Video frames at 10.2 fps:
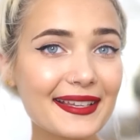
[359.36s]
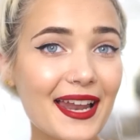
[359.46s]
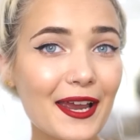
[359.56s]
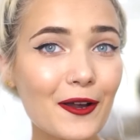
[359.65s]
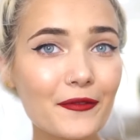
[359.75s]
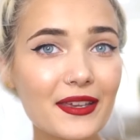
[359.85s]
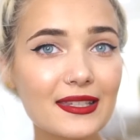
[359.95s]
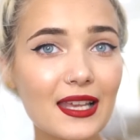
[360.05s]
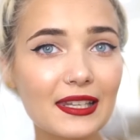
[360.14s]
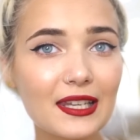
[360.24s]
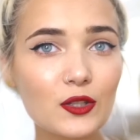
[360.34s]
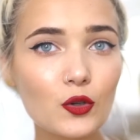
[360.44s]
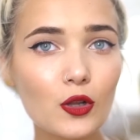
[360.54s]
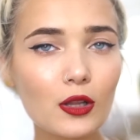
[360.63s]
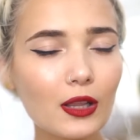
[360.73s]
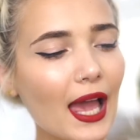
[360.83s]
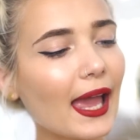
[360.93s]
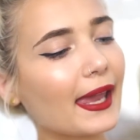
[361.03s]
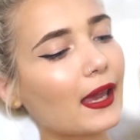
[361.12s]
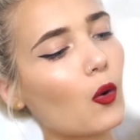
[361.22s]
Next, I got this little,
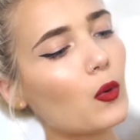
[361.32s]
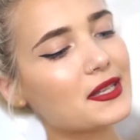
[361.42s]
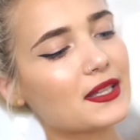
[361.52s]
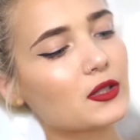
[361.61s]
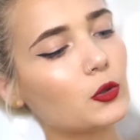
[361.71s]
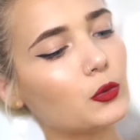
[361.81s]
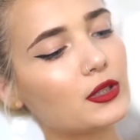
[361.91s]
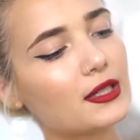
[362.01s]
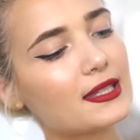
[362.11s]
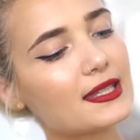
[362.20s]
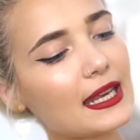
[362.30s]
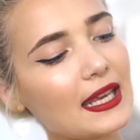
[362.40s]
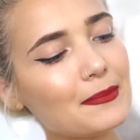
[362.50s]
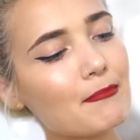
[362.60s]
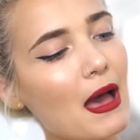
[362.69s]
like, what is this called? Sticky